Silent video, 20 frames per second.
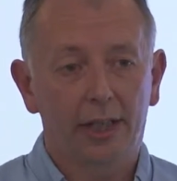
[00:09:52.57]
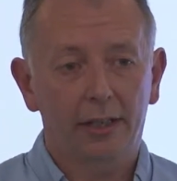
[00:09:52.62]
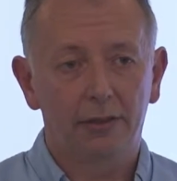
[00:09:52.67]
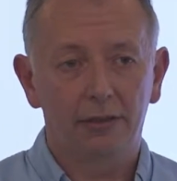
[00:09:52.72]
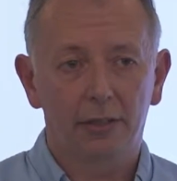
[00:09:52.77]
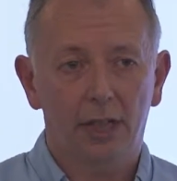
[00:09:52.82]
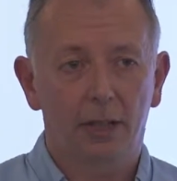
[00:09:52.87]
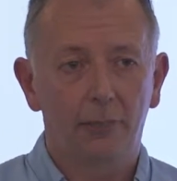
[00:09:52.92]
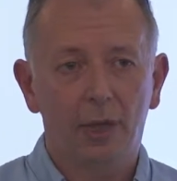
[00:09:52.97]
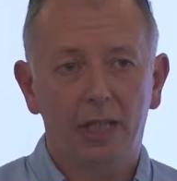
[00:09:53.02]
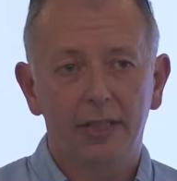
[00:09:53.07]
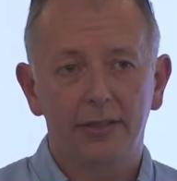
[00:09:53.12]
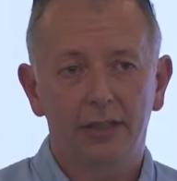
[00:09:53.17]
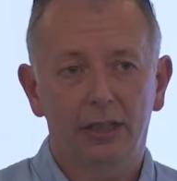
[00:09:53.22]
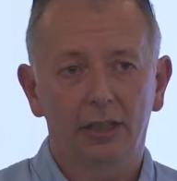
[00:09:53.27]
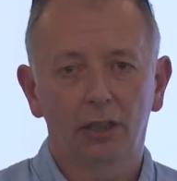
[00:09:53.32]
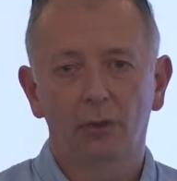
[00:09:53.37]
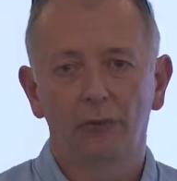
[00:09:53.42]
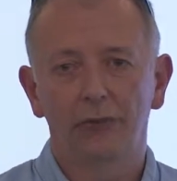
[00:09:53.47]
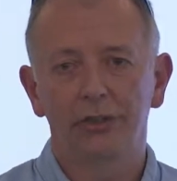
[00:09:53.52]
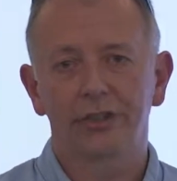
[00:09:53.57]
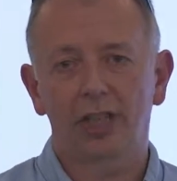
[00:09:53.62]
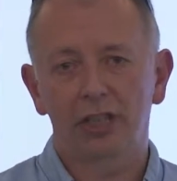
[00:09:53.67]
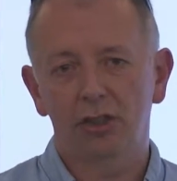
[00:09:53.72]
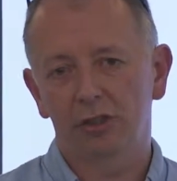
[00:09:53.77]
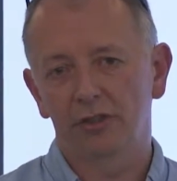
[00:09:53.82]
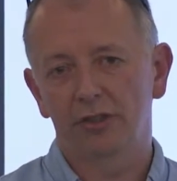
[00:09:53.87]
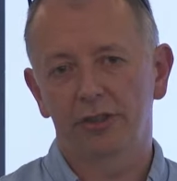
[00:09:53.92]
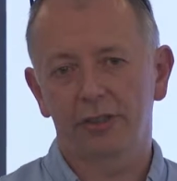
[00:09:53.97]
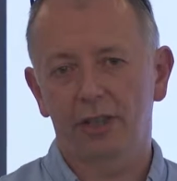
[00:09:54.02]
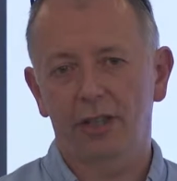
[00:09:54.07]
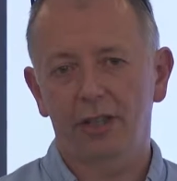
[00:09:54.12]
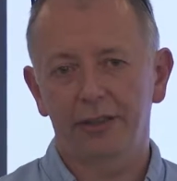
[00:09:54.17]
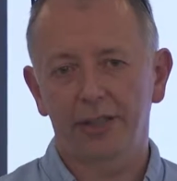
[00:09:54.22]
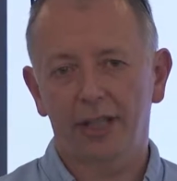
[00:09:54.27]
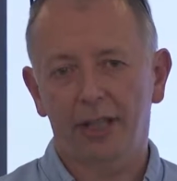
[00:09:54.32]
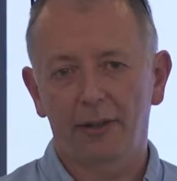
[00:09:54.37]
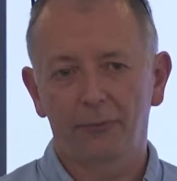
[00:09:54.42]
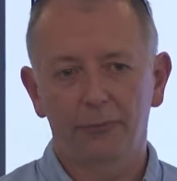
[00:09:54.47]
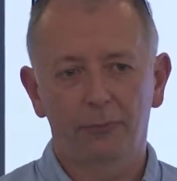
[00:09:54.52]
and amazing conversations start
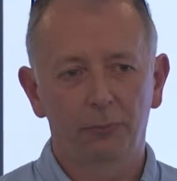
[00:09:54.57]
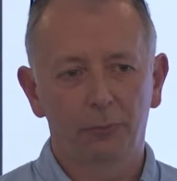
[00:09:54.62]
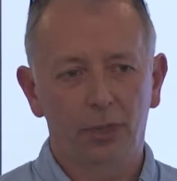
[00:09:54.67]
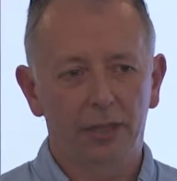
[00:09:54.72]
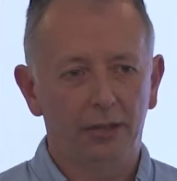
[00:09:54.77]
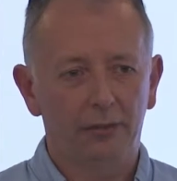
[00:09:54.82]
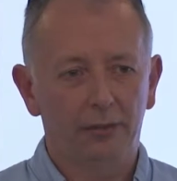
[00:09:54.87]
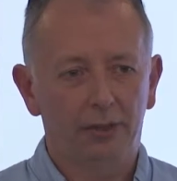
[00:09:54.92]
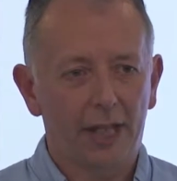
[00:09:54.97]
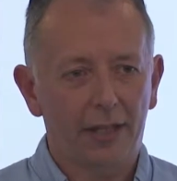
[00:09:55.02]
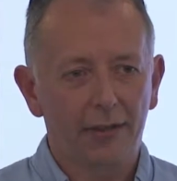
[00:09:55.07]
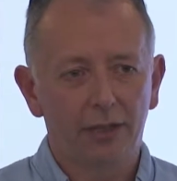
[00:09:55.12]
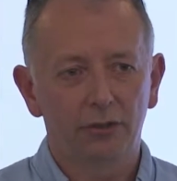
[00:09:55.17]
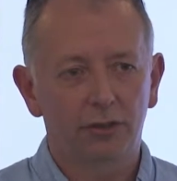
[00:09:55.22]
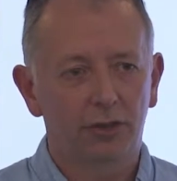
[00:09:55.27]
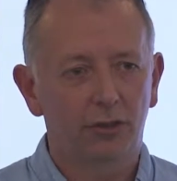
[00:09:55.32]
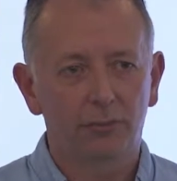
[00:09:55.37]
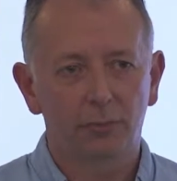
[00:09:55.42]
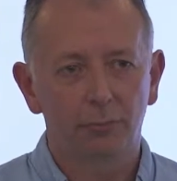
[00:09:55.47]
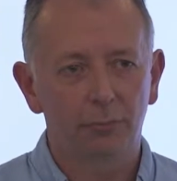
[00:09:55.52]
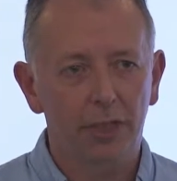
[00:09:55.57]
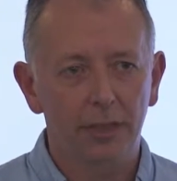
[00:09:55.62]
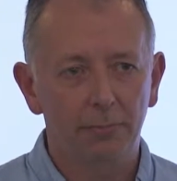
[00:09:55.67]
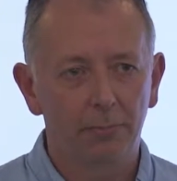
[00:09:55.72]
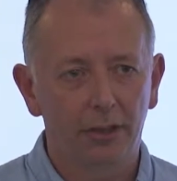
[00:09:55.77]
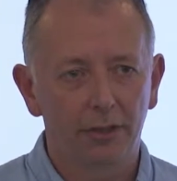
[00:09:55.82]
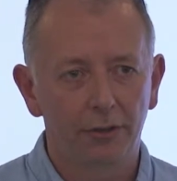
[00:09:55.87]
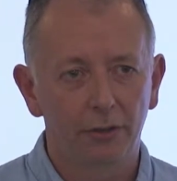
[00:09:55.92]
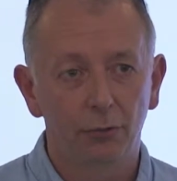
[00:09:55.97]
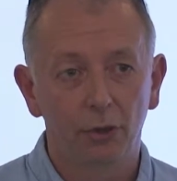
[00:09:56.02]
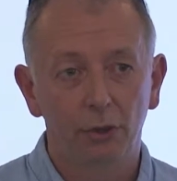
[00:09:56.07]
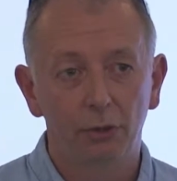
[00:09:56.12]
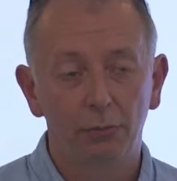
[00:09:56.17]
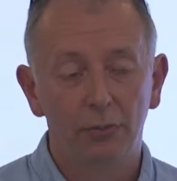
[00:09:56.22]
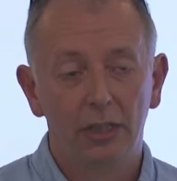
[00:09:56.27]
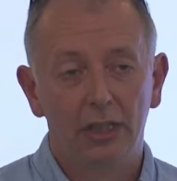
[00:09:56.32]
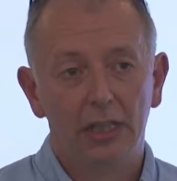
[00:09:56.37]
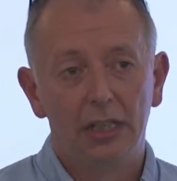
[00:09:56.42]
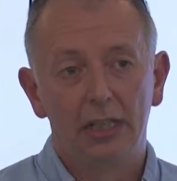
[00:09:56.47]
to have when you get those different people in the room.